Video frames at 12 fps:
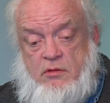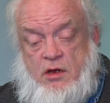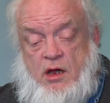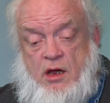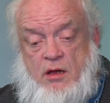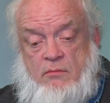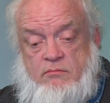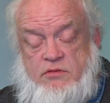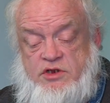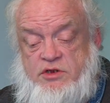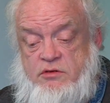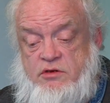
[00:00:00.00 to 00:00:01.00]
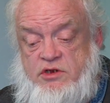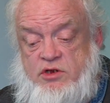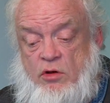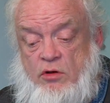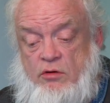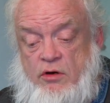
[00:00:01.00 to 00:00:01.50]
um, s-
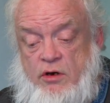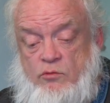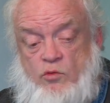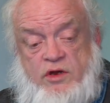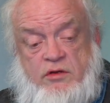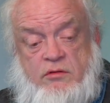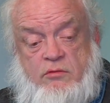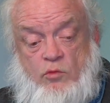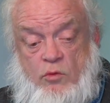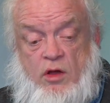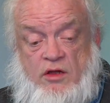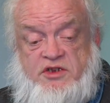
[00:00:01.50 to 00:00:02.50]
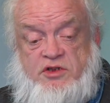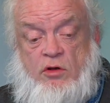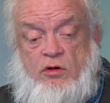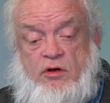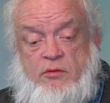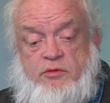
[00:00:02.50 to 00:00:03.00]
solar and wind, uh,
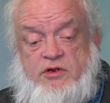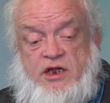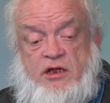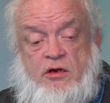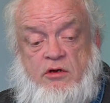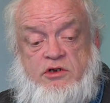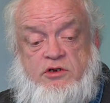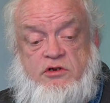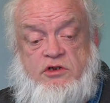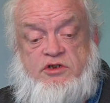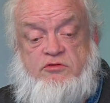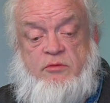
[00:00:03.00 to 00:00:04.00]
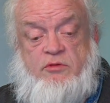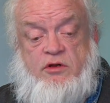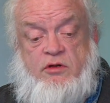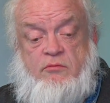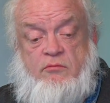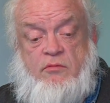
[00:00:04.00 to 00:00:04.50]
solar in particular, to
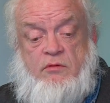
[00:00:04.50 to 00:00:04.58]
distributed,